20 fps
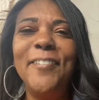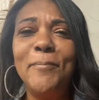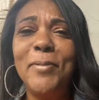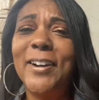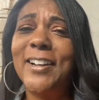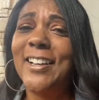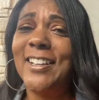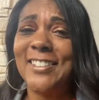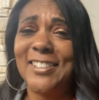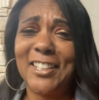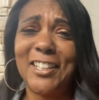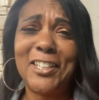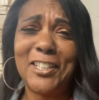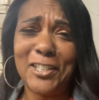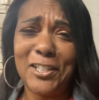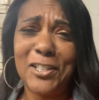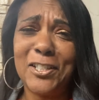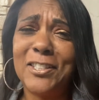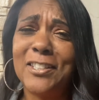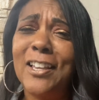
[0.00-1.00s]
because the
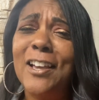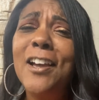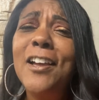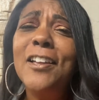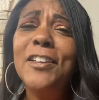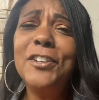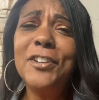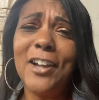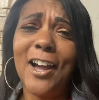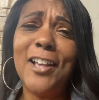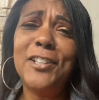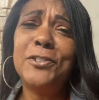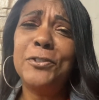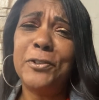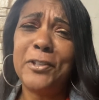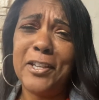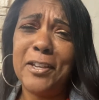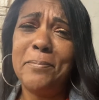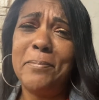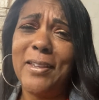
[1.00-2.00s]
kids, you guys will
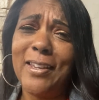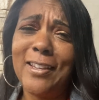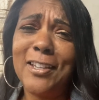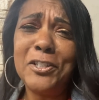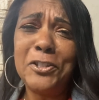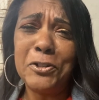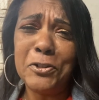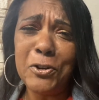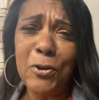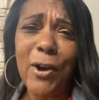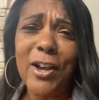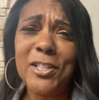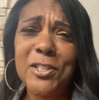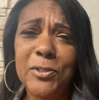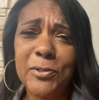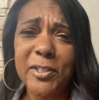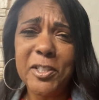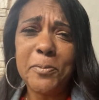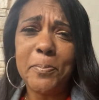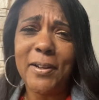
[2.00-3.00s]
get me because you know I
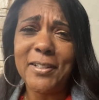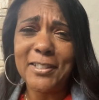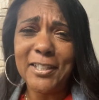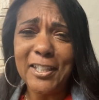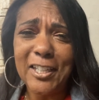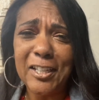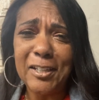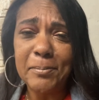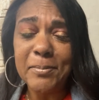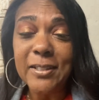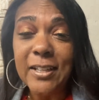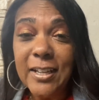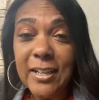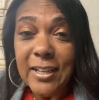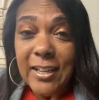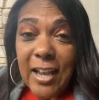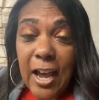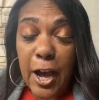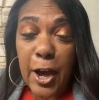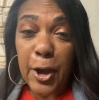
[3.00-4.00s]
switched my teams
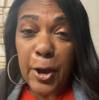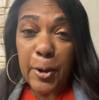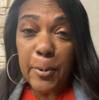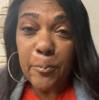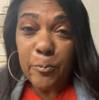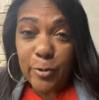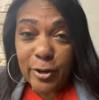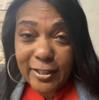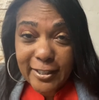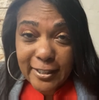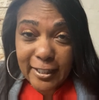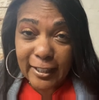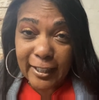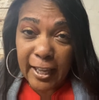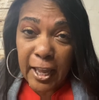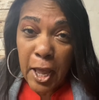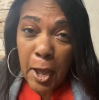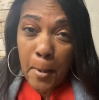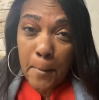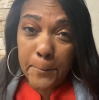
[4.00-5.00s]
um, recently.
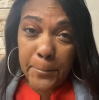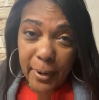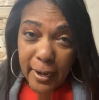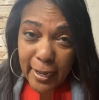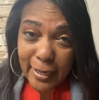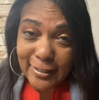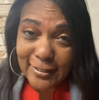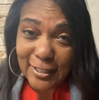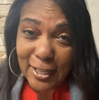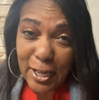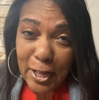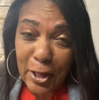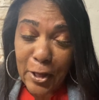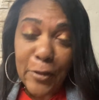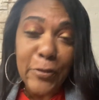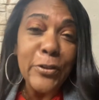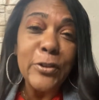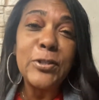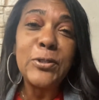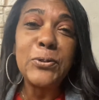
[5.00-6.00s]
But uh,
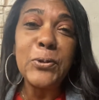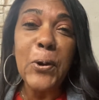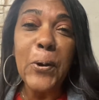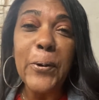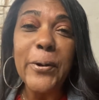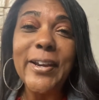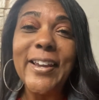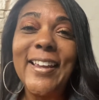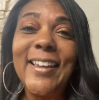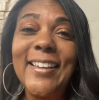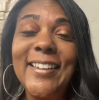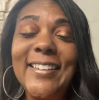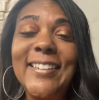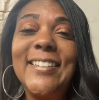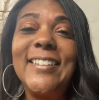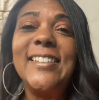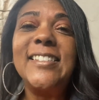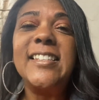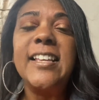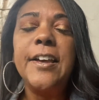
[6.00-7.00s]
the story
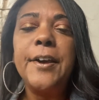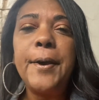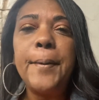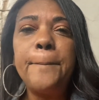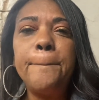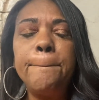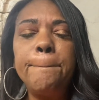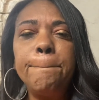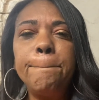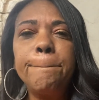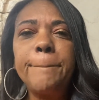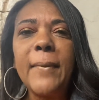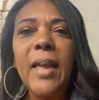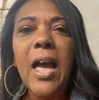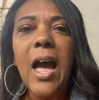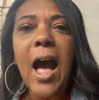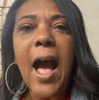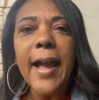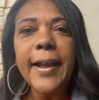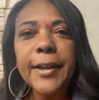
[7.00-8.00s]
is, mm,
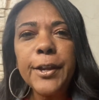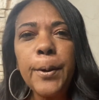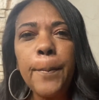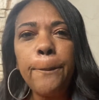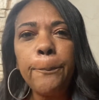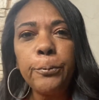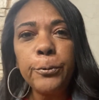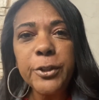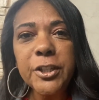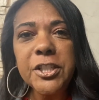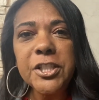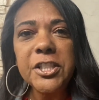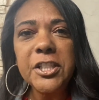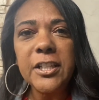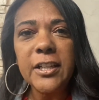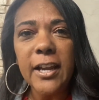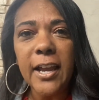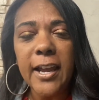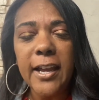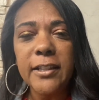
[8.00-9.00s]
I can
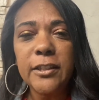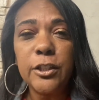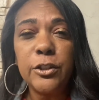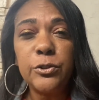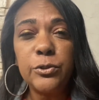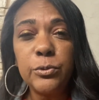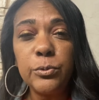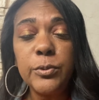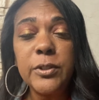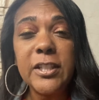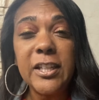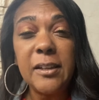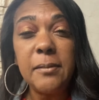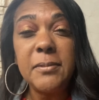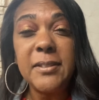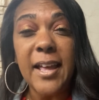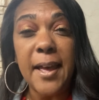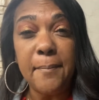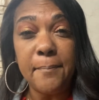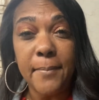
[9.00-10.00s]
appreciate the two teams
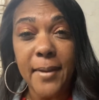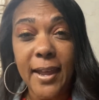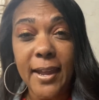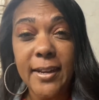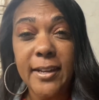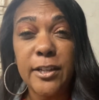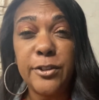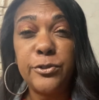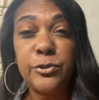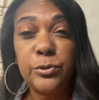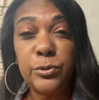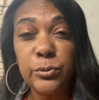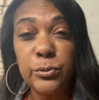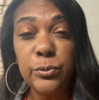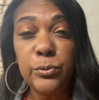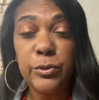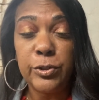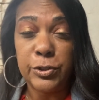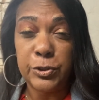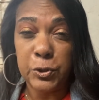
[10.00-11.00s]
that made it
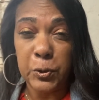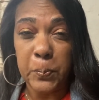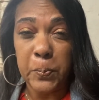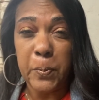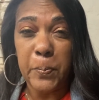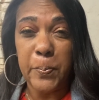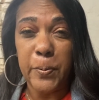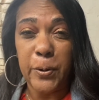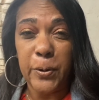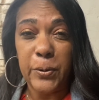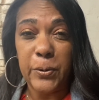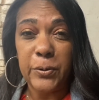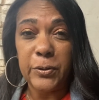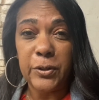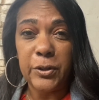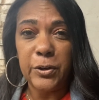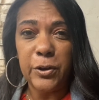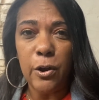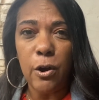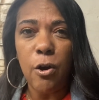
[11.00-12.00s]
to the Super Bowl.
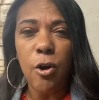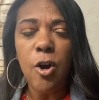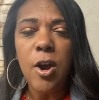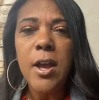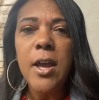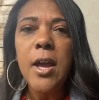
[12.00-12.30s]
You know,